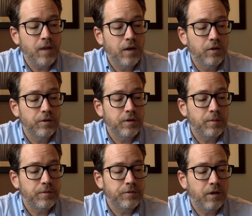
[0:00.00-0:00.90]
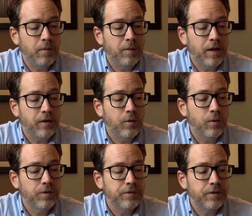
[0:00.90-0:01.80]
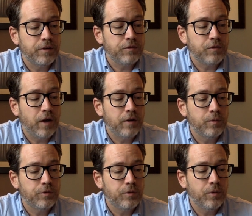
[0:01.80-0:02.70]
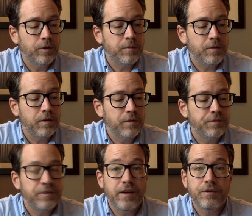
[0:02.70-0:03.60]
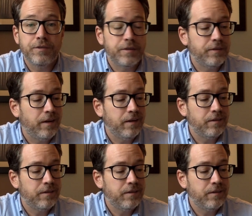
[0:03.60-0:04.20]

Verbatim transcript: I looked up and saw a black horse, and its rider was holding a pair of scales in his hand.